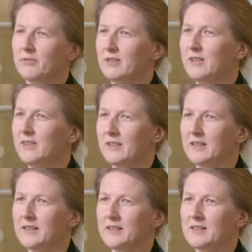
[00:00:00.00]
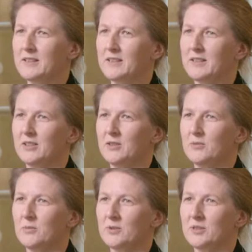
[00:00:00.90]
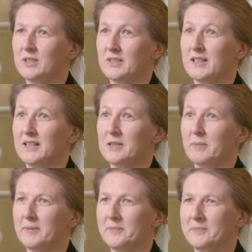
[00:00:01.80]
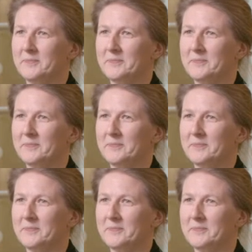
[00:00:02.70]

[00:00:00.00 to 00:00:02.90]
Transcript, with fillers: three things that you want to tell us about?